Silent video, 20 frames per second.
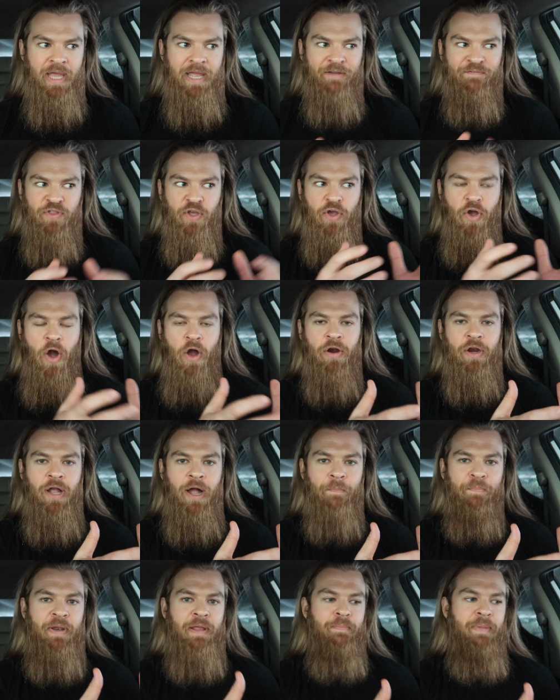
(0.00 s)
If the car
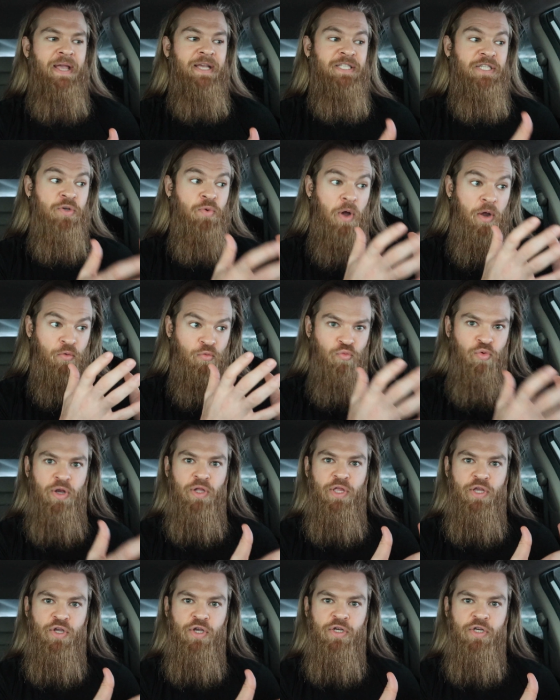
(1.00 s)
company makes you a
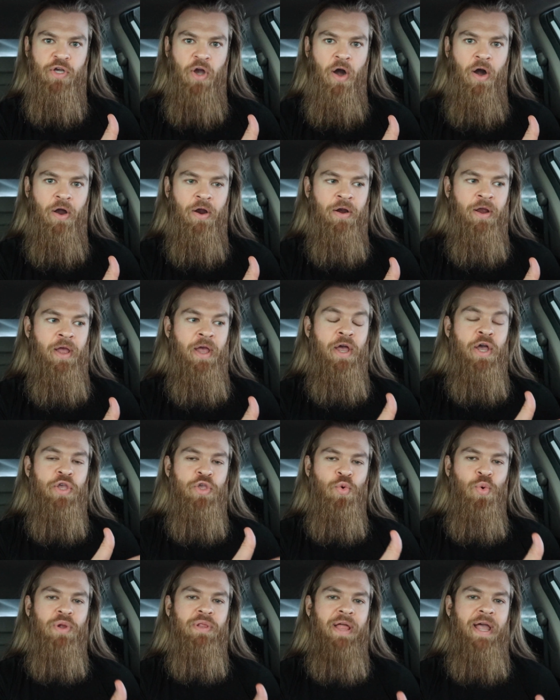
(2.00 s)
really good car,
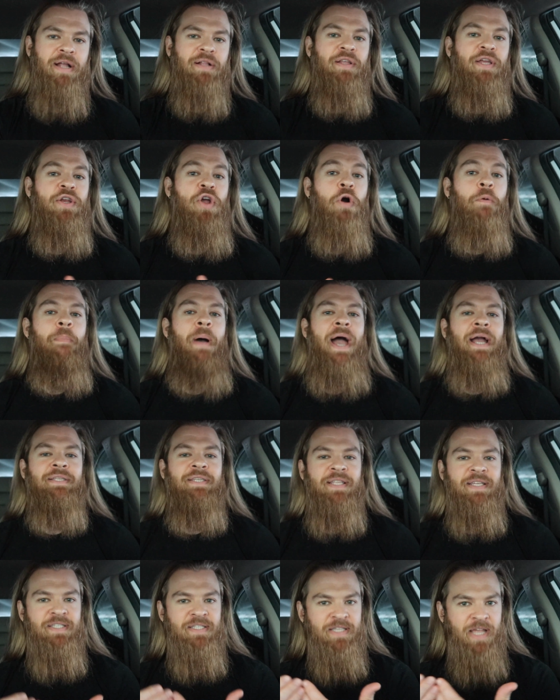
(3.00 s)
you are likely to go back
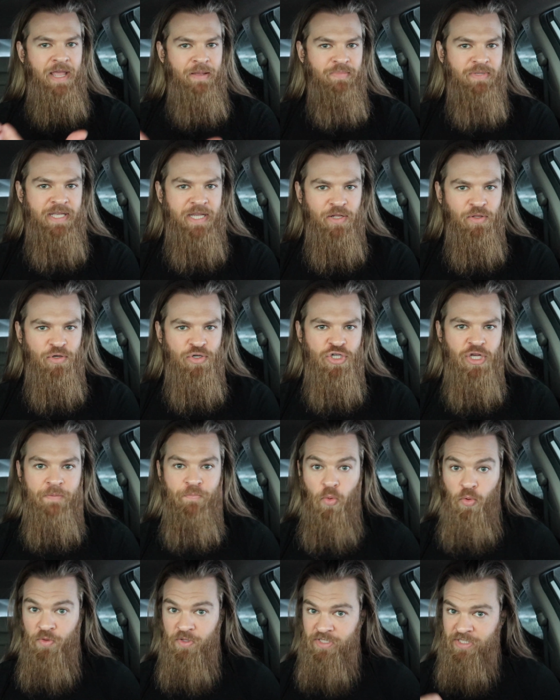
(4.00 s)
to the same
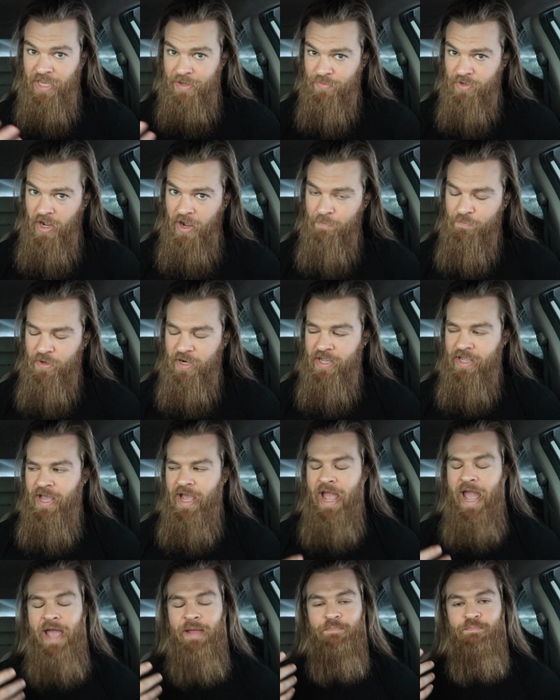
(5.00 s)
dealership or the same company
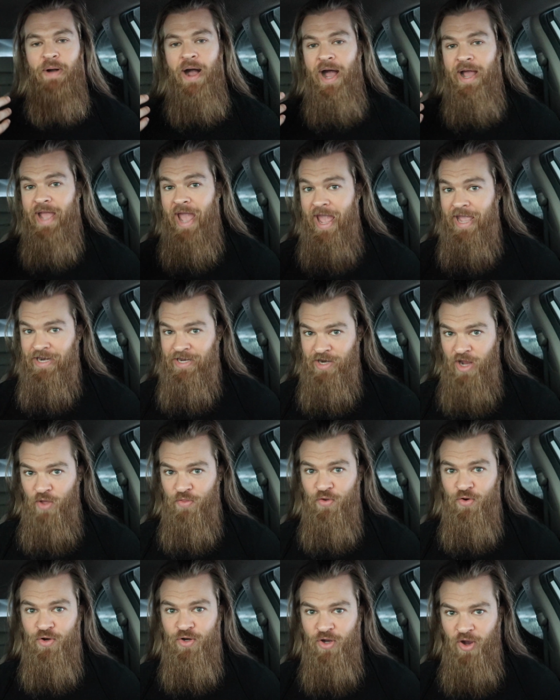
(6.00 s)
and buy
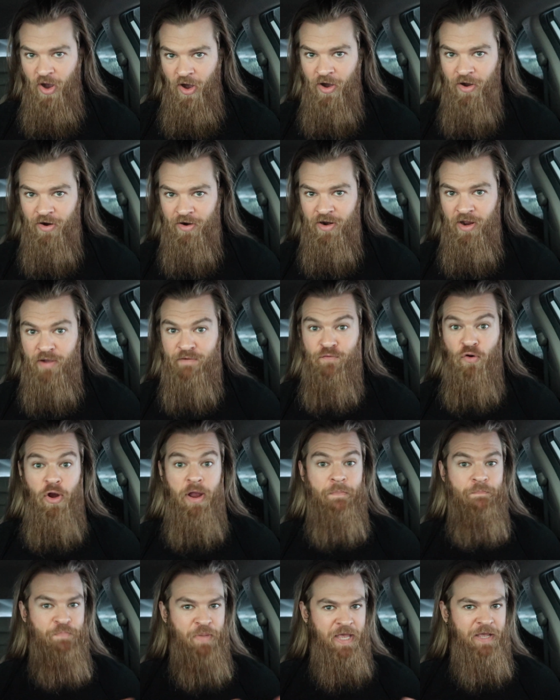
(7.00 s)
another car
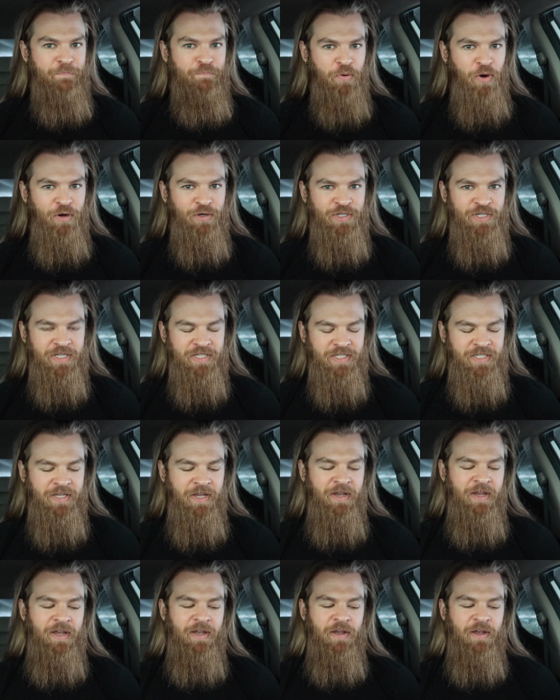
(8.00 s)
for a big purchase.